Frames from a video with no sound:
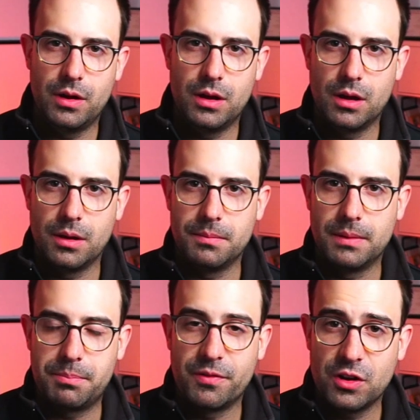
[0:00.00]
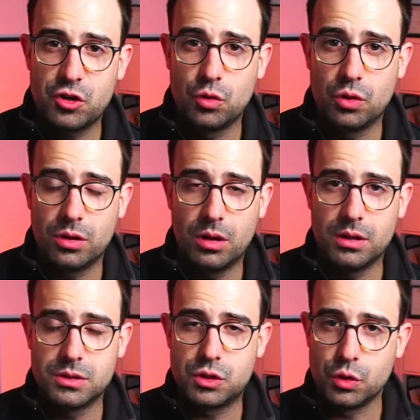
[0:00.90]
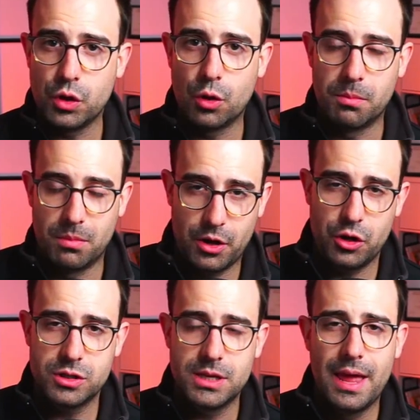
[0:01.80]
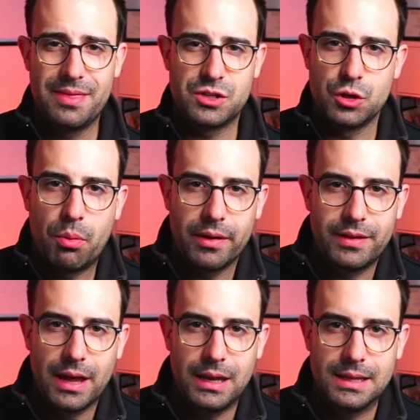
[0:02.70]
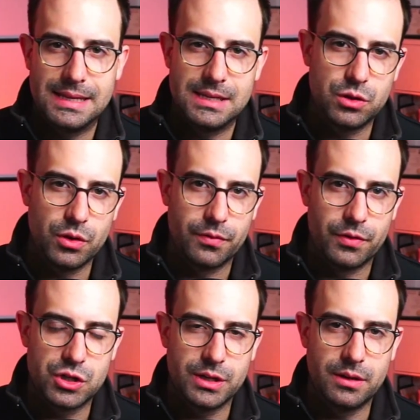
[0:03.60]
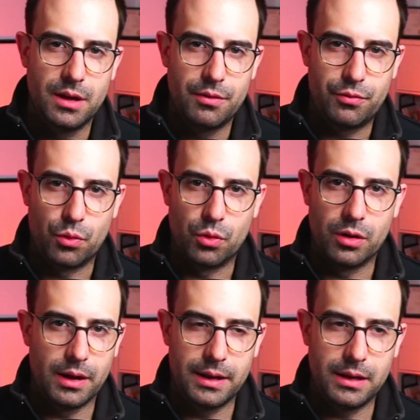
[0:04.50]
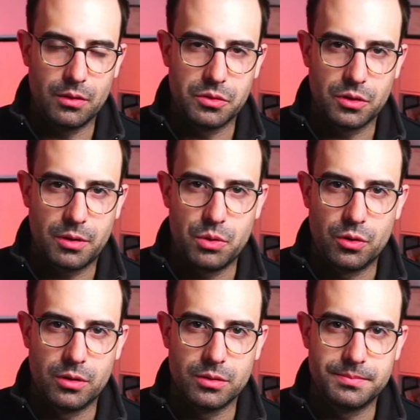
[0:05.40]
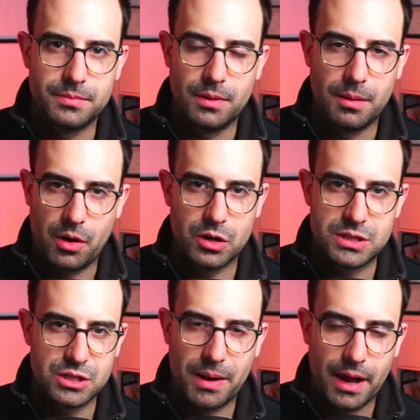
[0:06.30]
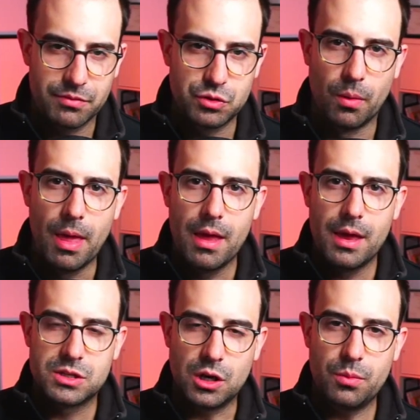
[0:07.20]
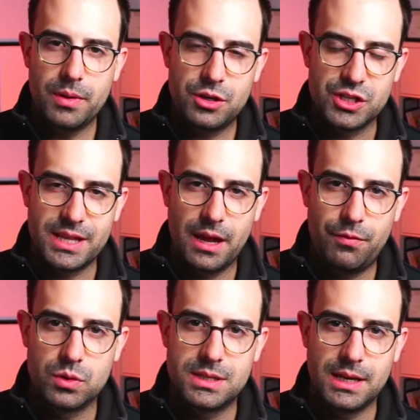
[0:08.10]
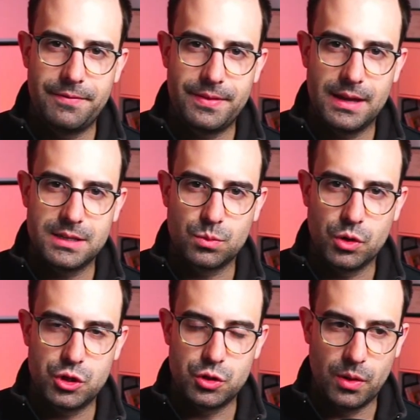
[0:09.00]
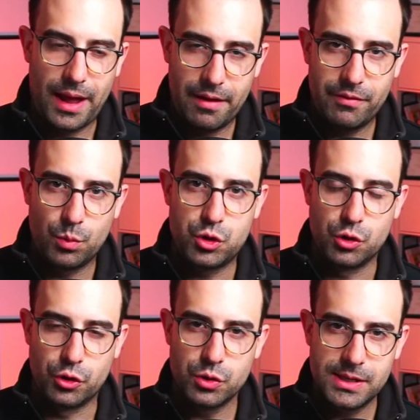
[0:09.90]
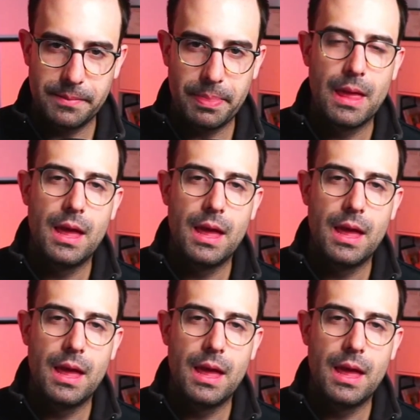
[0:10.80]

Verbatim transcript: uh, like professional studio monitors. There's no point of getting the studio version for any other computer uh, monitors that you might have. So start with just the headphones if that's what you have and what you're using.